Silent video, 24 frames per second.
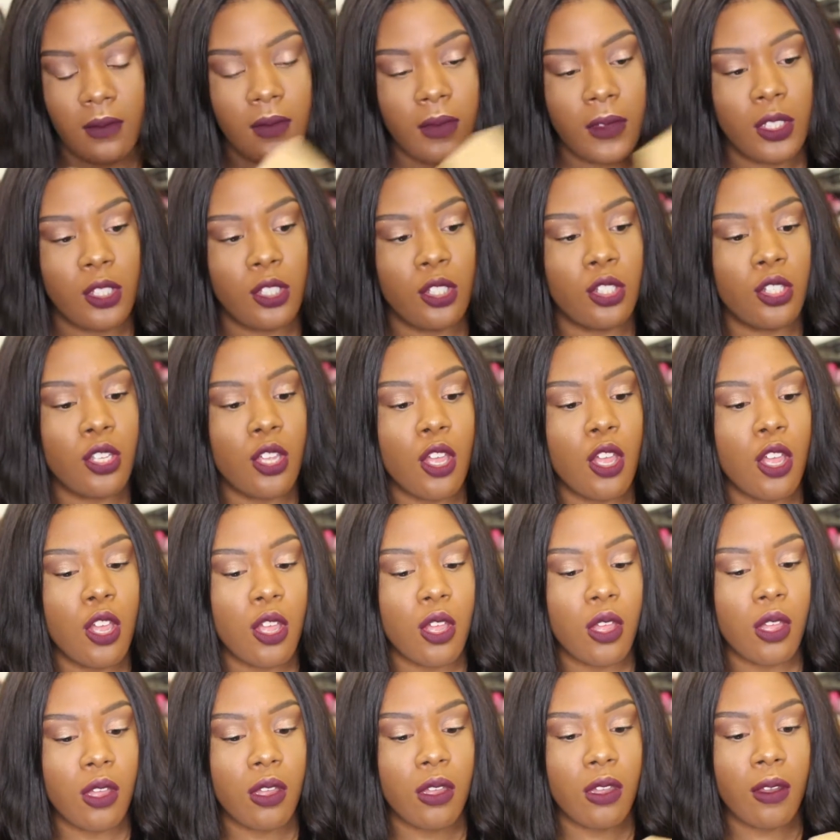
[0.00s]

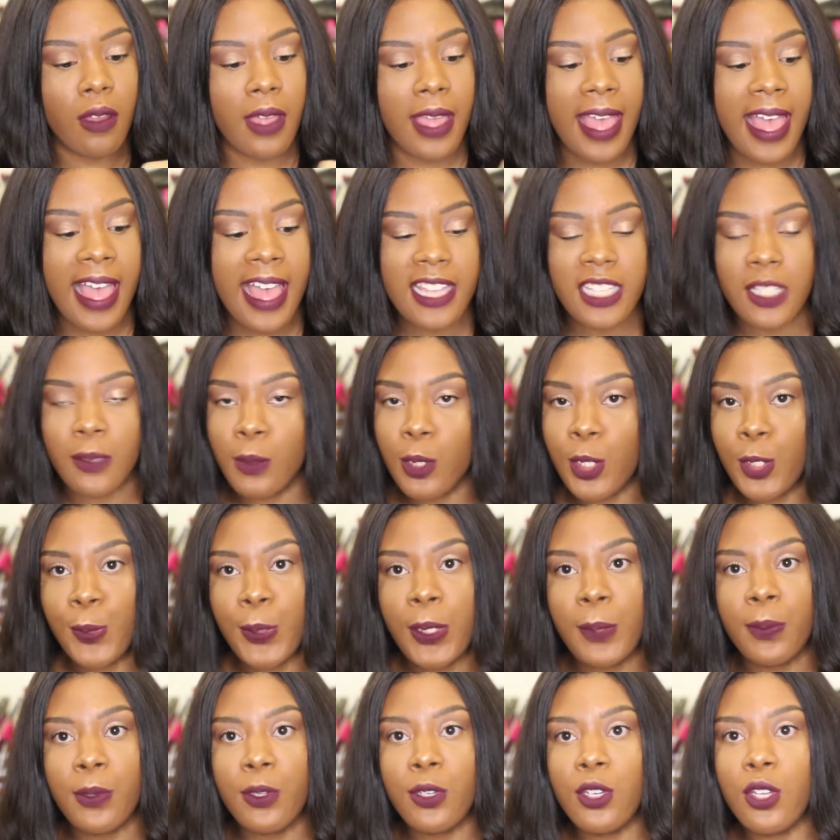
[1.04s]
So as most
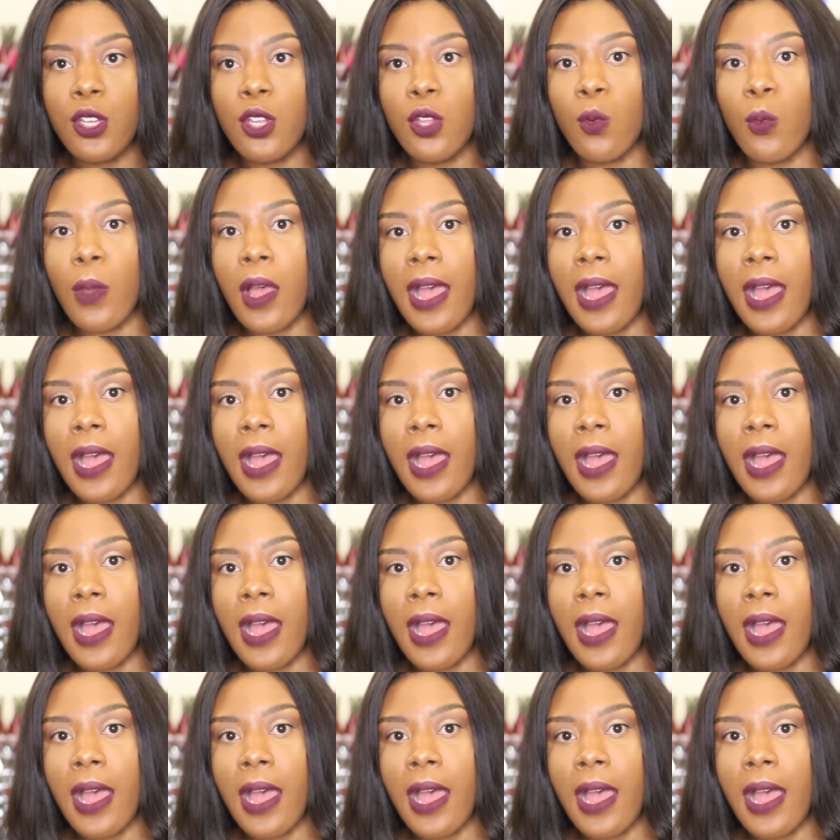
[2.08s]
people know,